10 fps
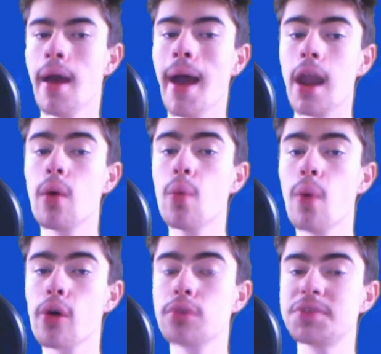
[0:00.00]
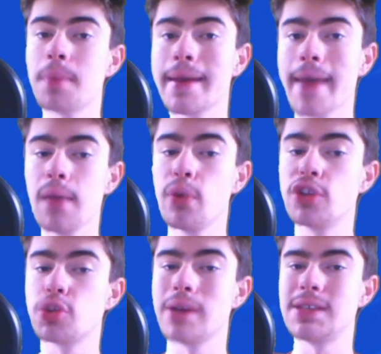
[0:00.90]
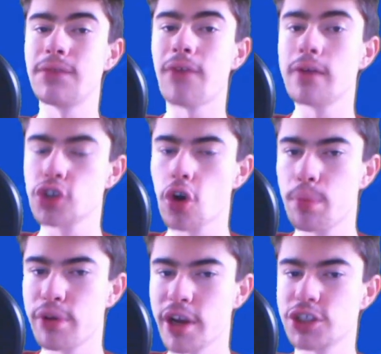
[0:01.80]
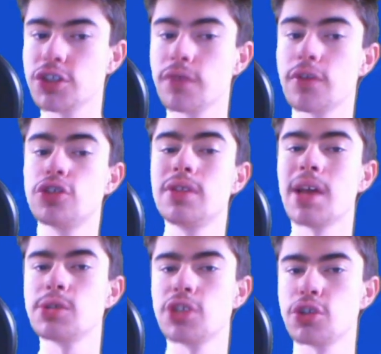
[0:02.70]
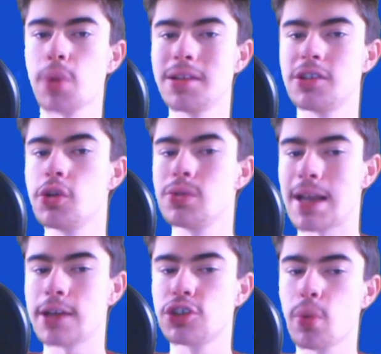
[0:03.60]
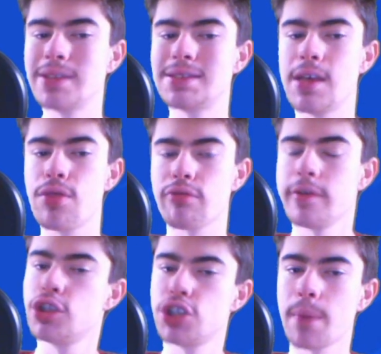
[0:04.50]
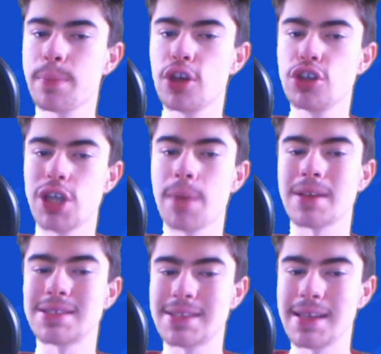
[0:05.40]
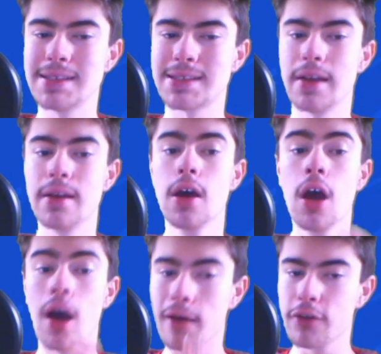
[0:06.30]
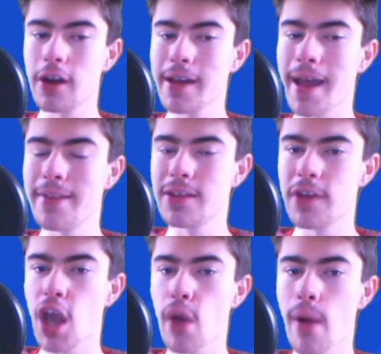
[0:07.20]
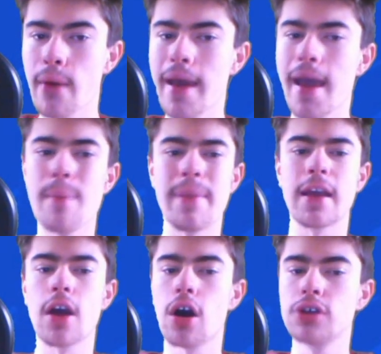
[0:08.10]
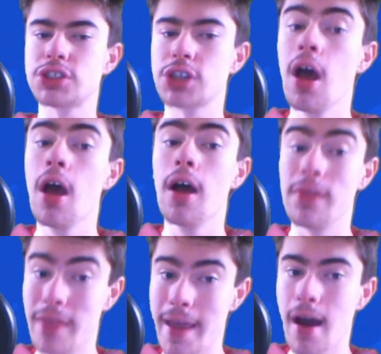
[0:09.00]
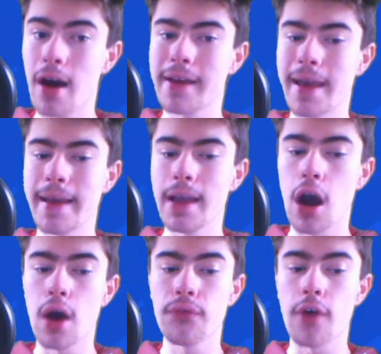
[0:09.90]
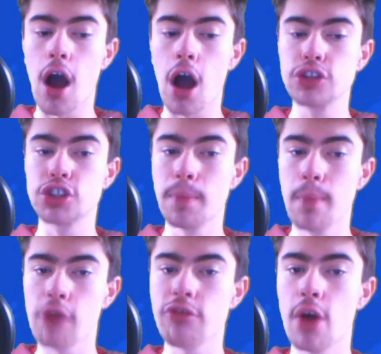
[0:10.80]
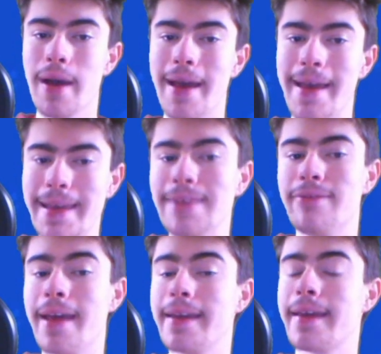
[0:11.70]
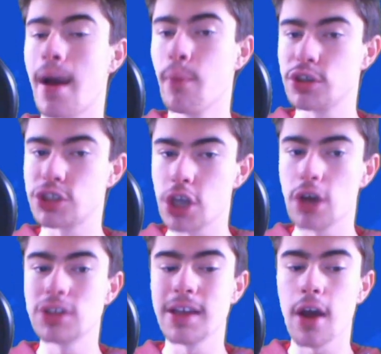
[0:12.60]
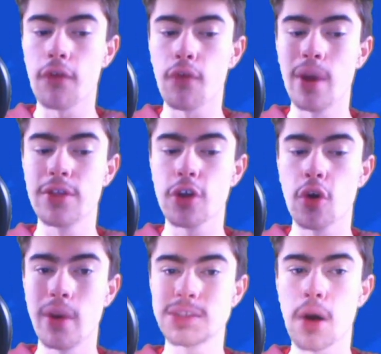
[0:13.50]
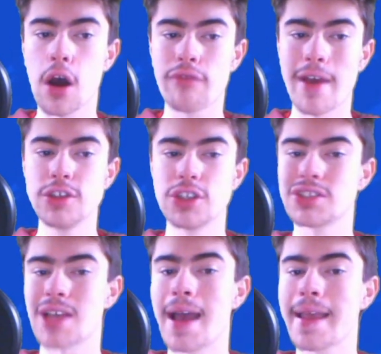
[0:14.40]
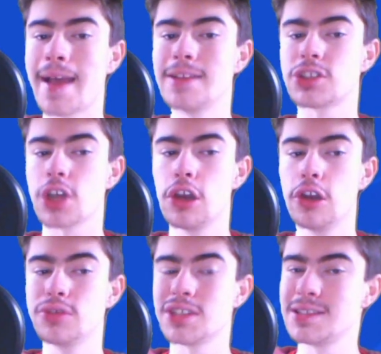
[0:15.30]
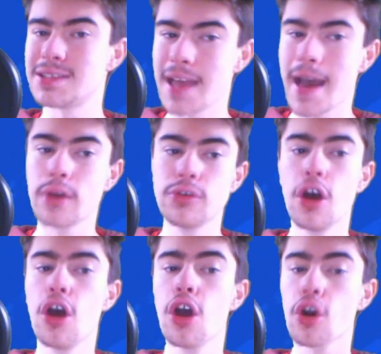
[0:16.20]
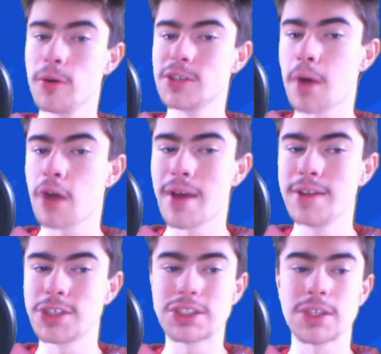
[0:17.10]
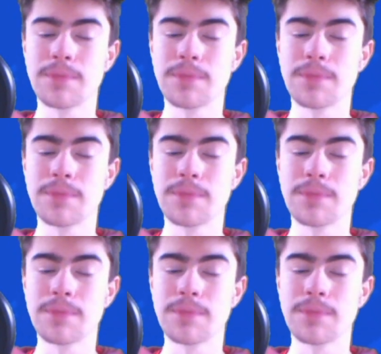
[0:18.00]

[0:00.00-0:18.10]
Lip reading: Hello and welcome to my Game Week 25 score predictions of the 2022/23 Championship season. I've got to get this video out here because they are kicking off tomorrow evening and we're starting off with Queen's Park Rangers against Luton Town. Queen's Park Rangers